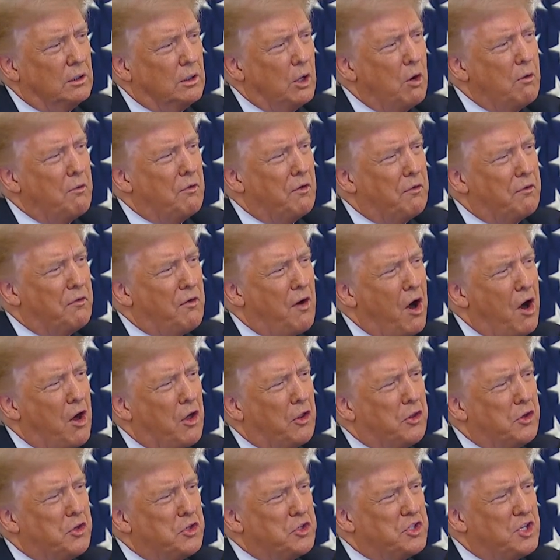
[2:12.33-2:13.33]
Over
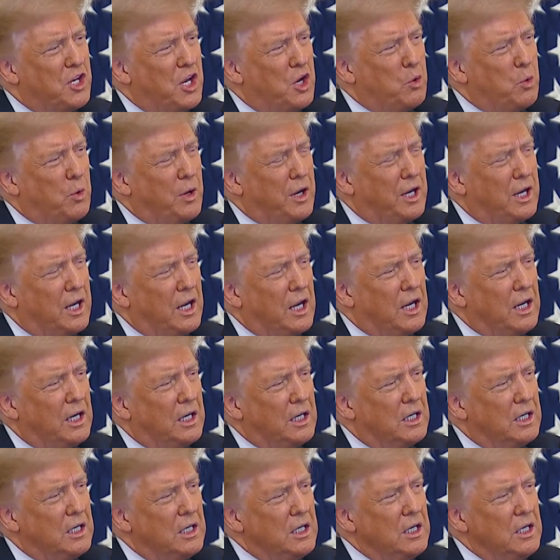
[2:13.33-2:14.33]
Father's Day
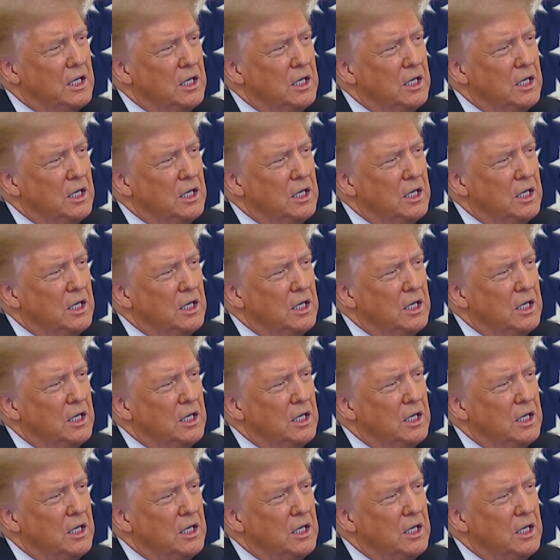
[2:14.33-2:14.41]
weekend,